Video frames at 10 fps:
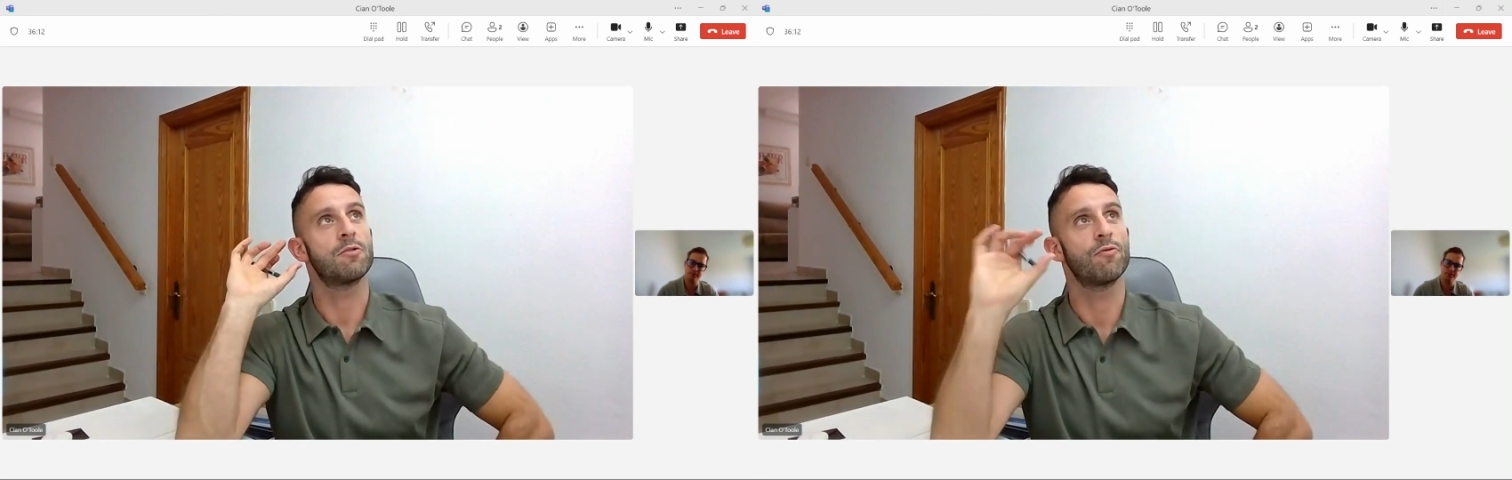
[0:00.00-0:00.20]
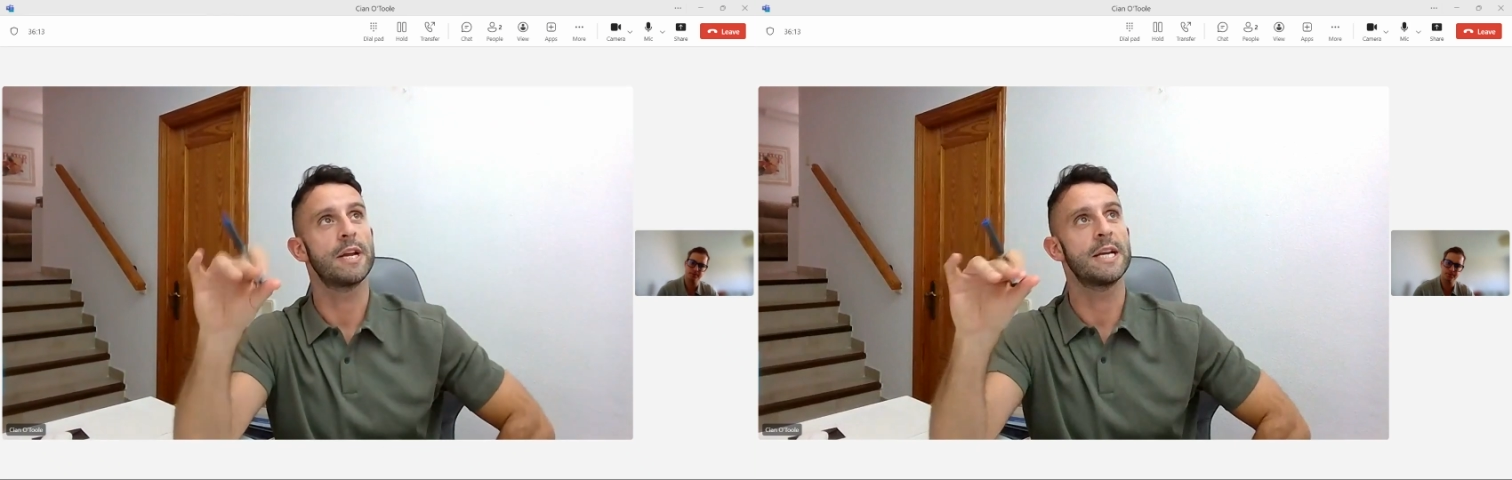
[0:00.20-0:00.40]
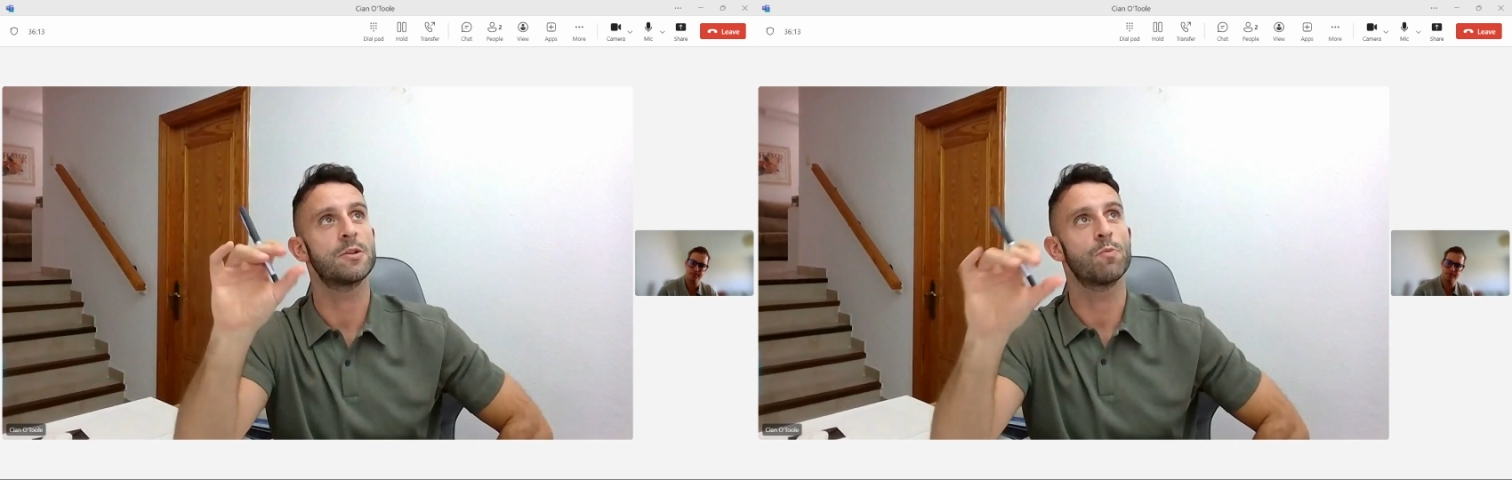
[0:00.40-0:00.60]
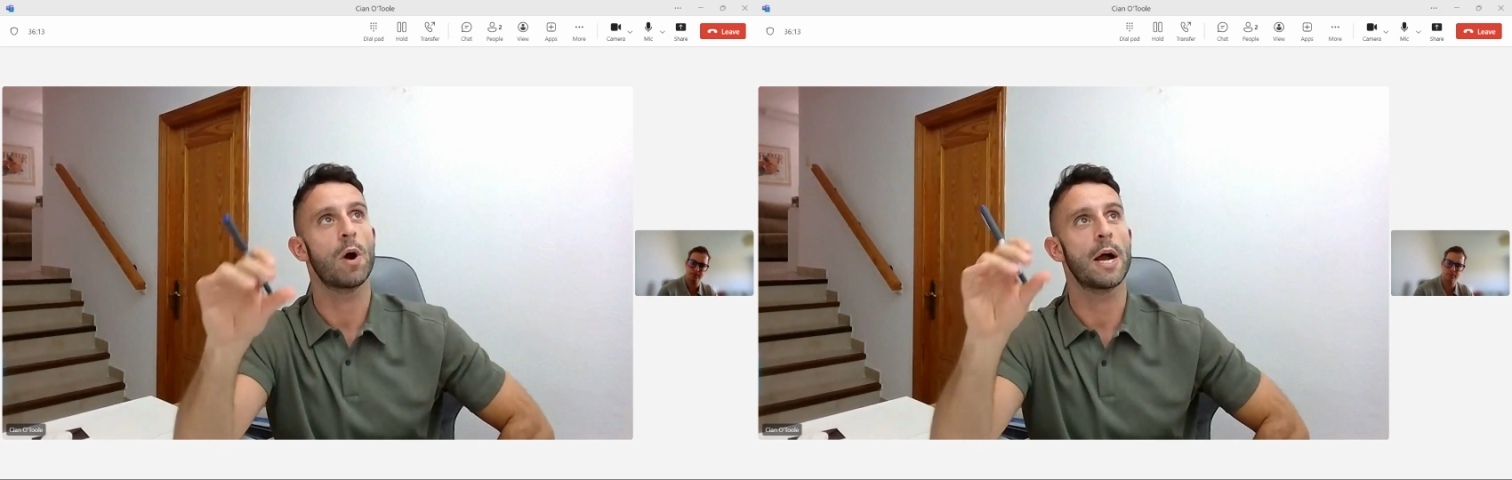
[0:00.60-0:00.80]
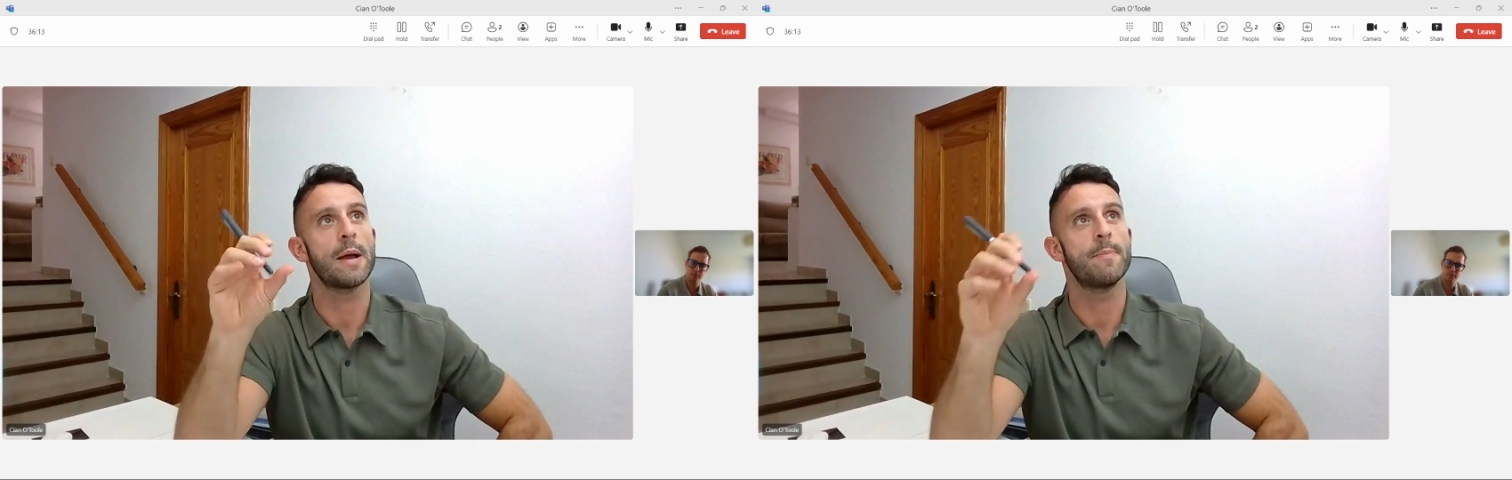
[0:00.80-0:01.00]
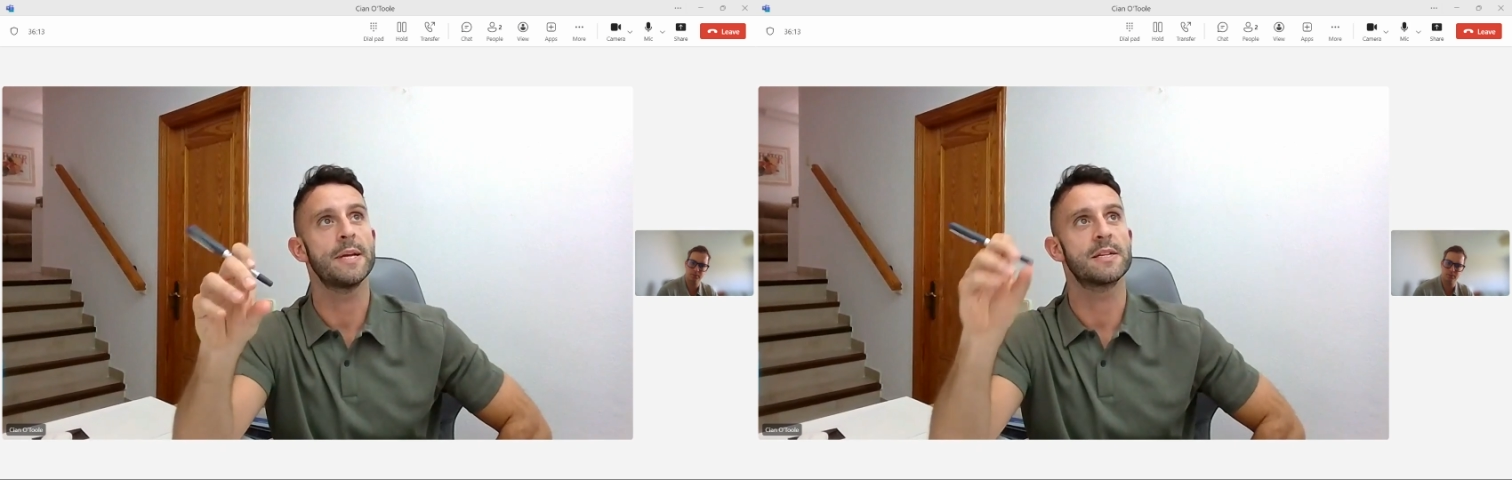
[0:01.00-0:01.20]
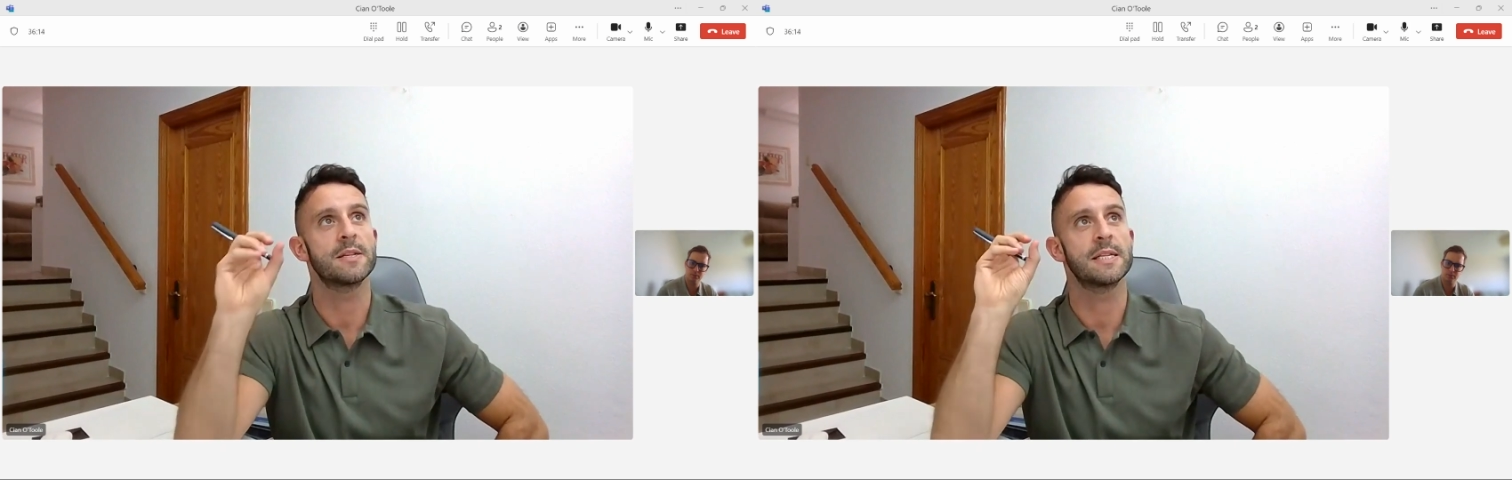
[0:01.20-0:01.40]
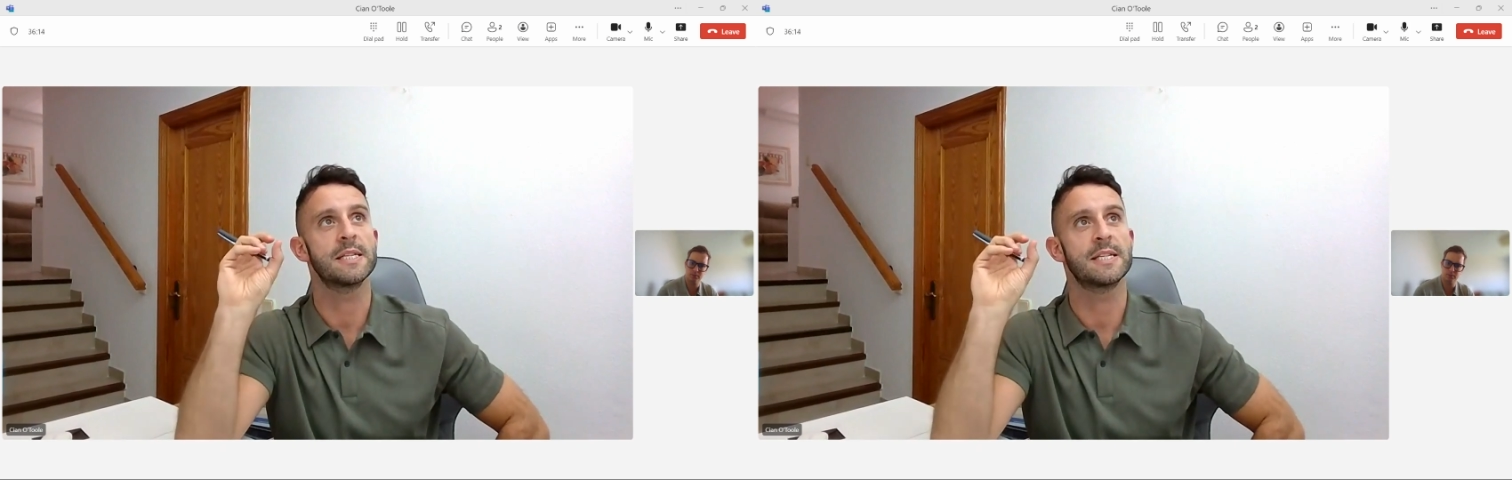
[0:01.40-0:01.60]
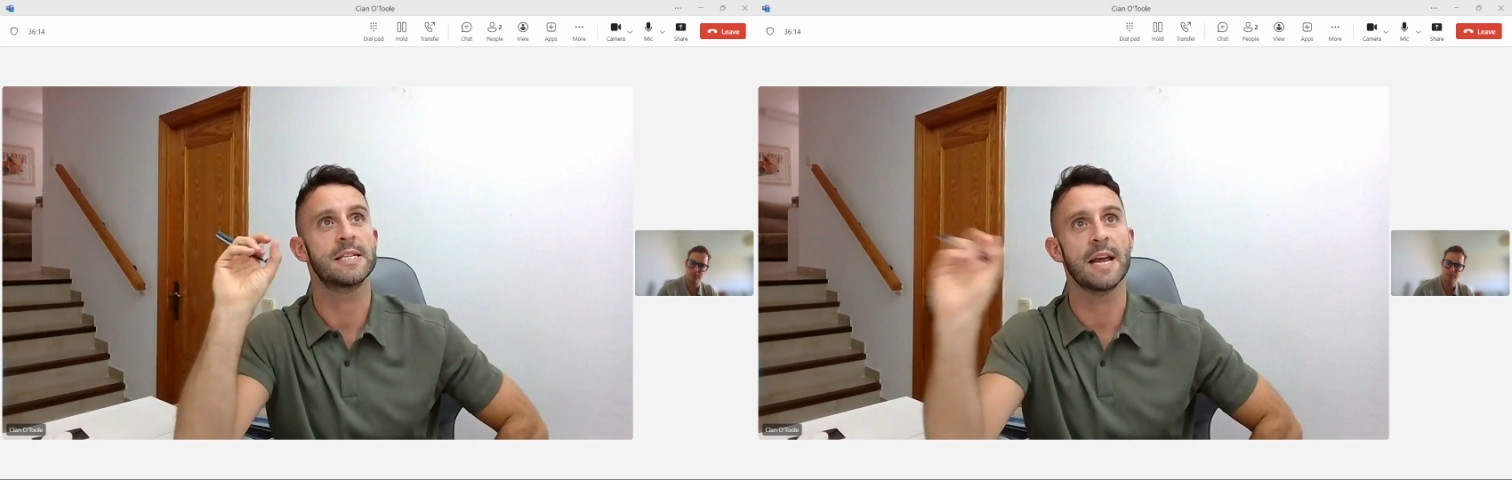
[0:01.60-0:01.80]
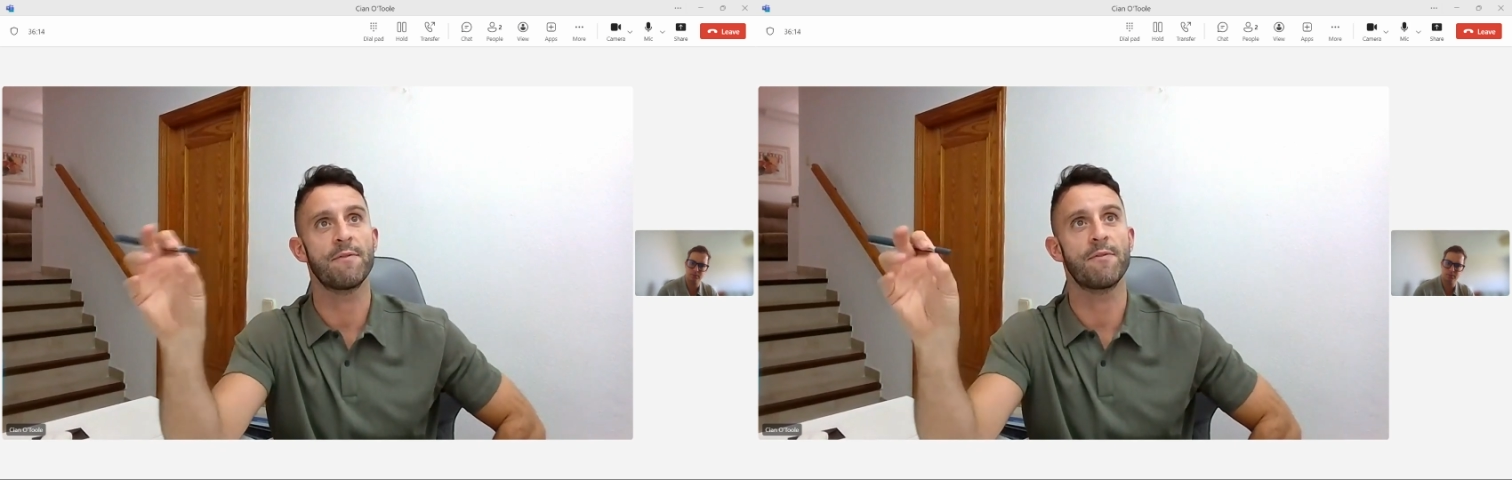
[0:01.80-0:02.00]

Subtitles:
the reason why a business is